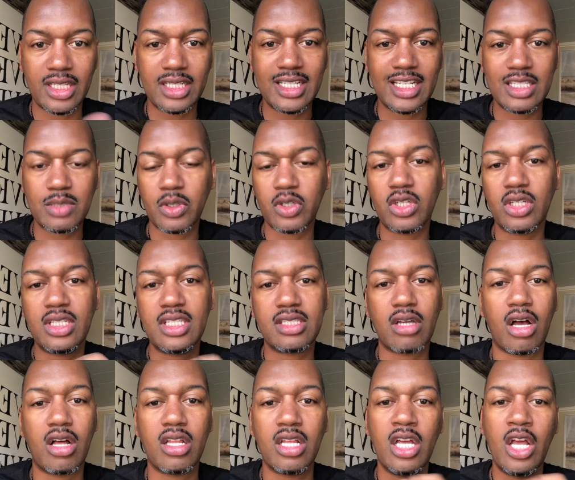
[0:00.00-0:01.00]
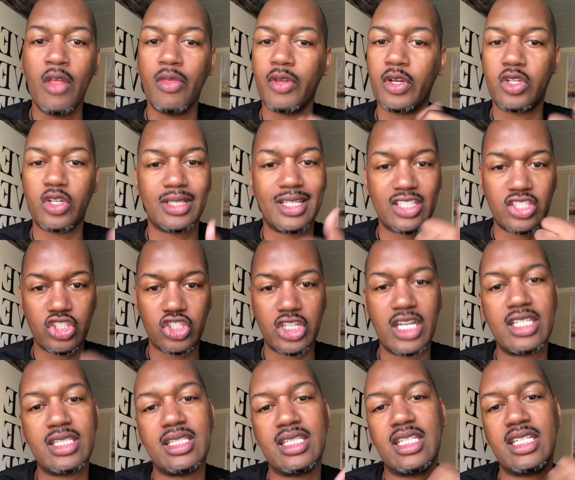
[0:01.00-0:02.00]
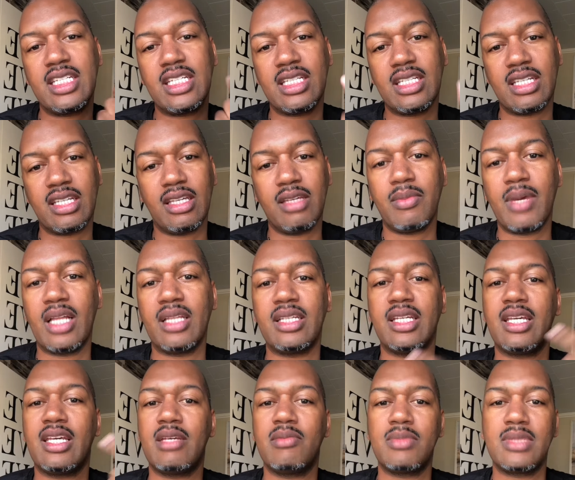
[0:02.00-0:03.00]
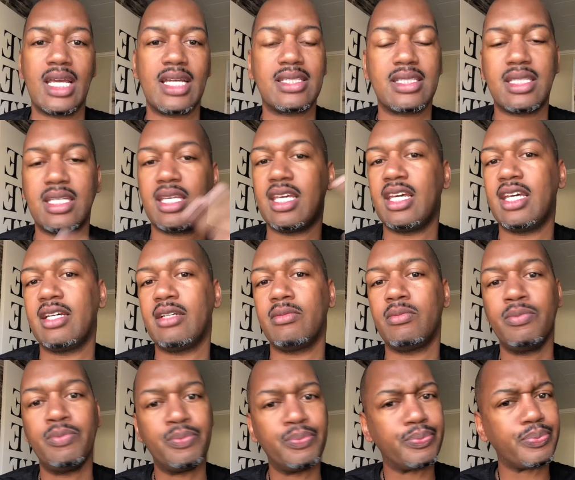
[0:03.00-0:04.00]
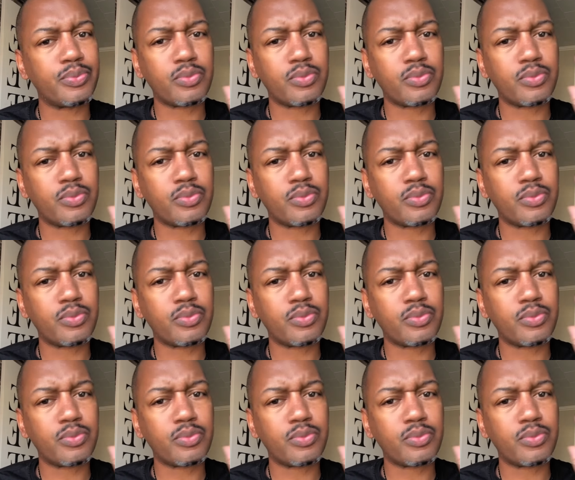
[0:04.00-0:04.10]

and the desperate girl is all the girl that's chasing, emailing him, texting him,